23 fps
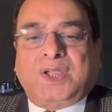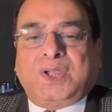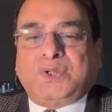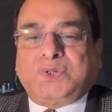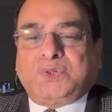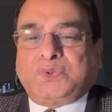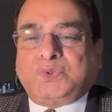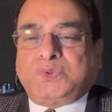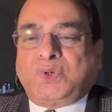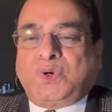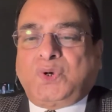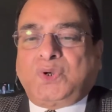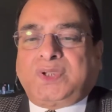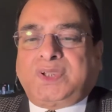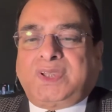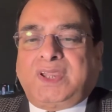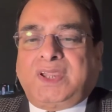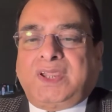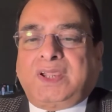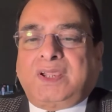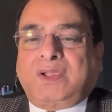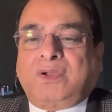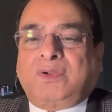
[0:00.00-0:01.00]
Do not
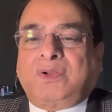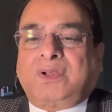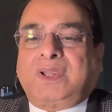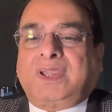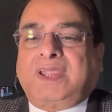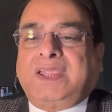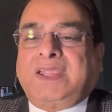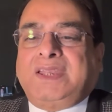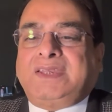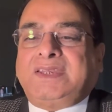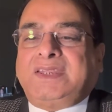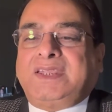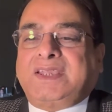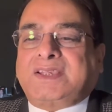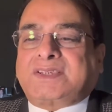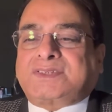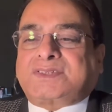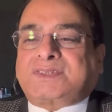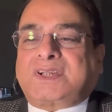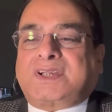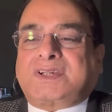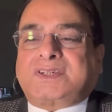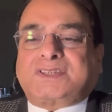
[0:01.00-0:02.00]
take on any
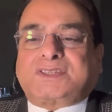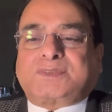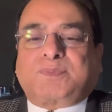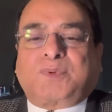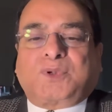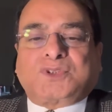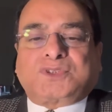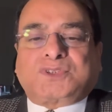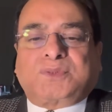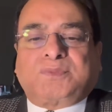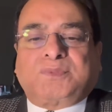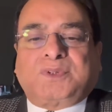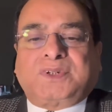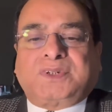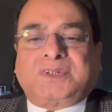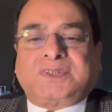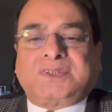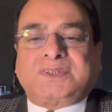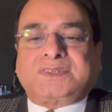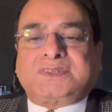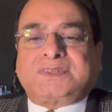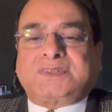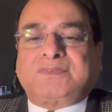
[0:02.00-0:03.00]
extra
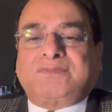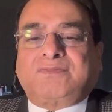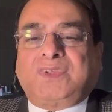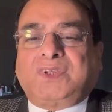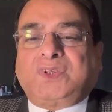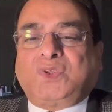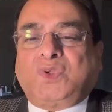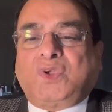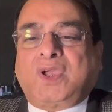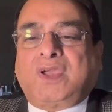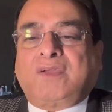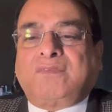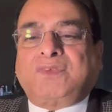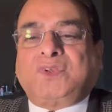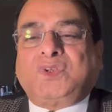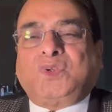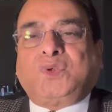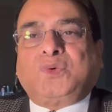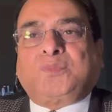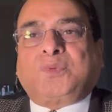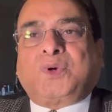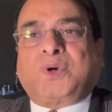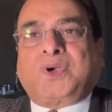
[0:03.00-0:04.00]
responsibilities when you have a
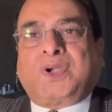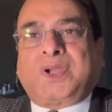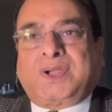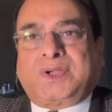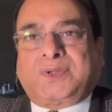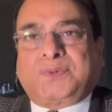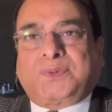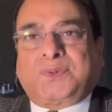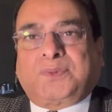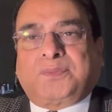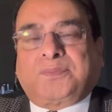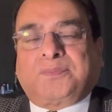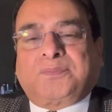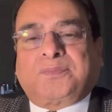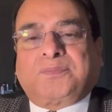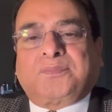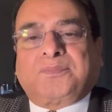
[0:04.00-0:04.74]
newborn at home.